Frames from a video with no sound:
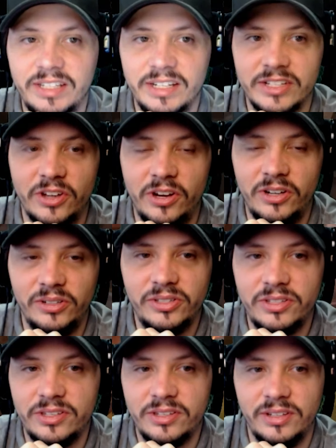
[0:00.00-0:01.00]
us
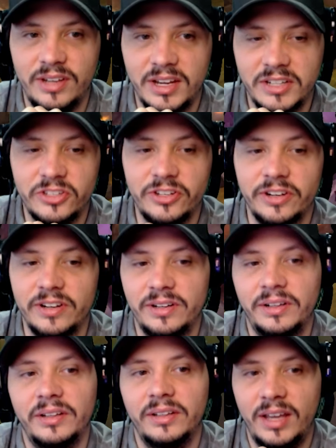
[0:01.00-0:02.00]
ults next turn,
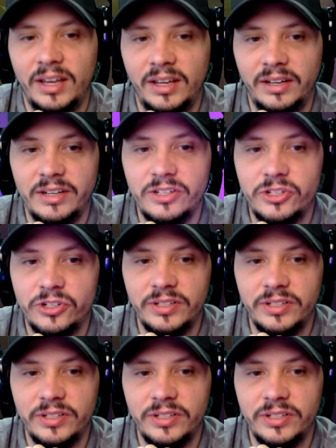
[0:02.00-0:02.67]
and he should